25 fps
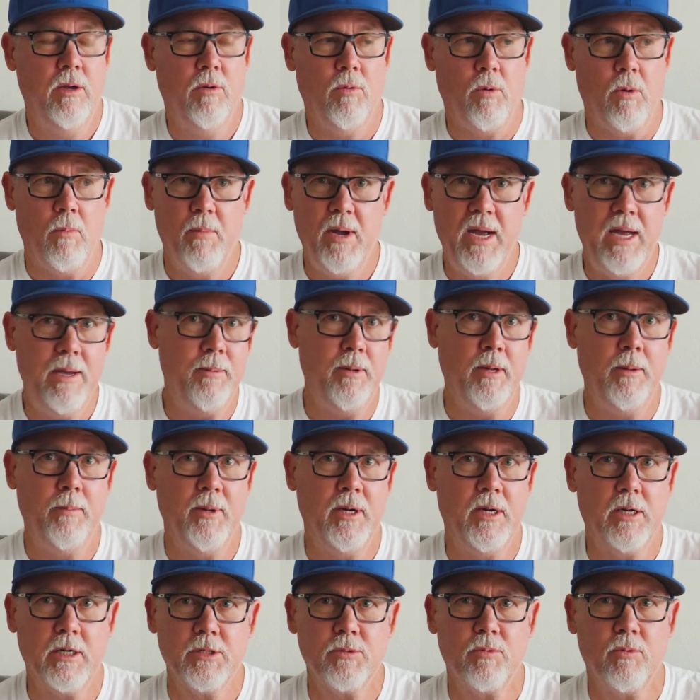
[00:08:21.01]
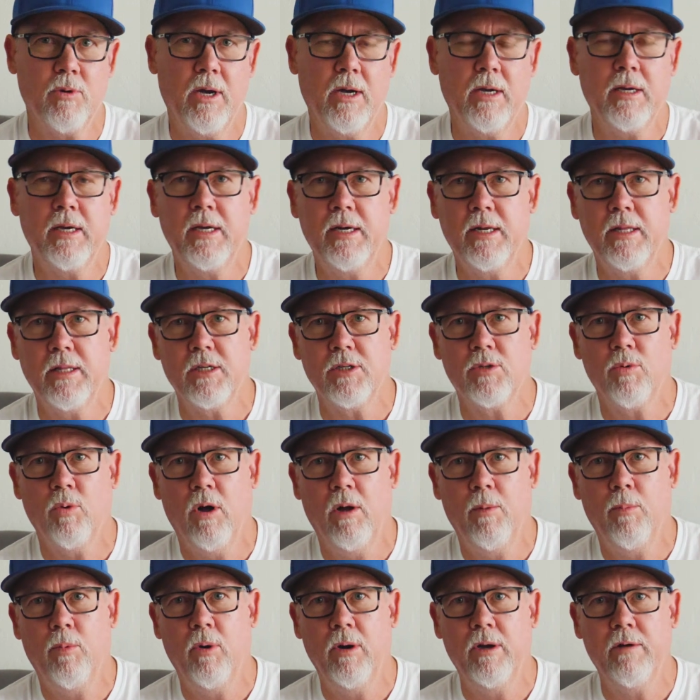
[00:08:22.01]
Well, maybe because we're not getting the
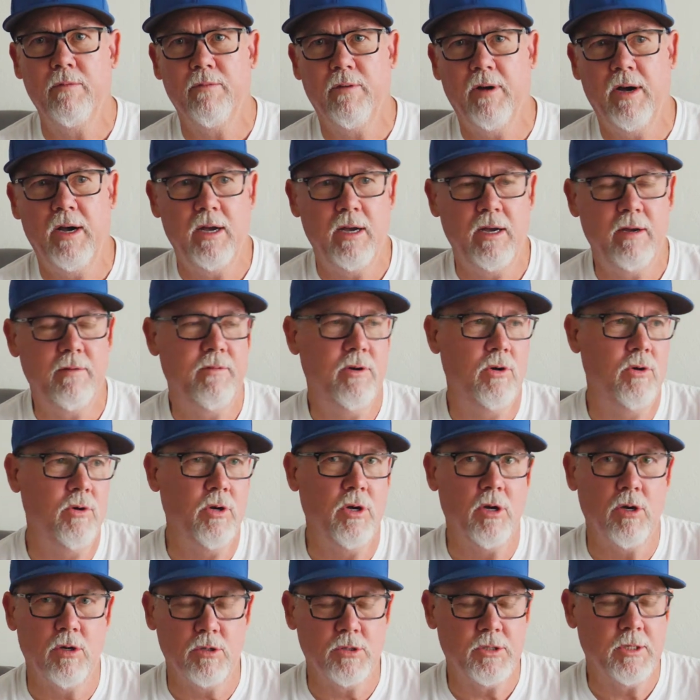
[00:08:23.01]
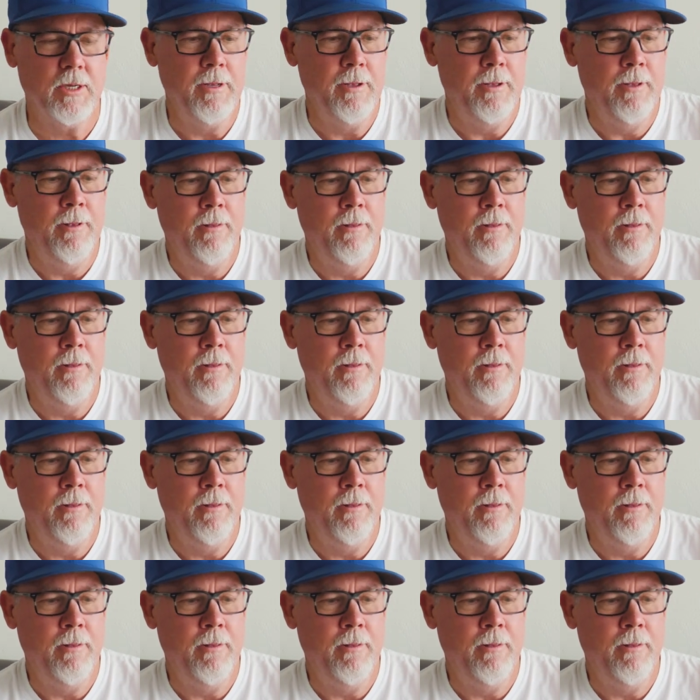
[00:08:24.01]
12.5, who knows?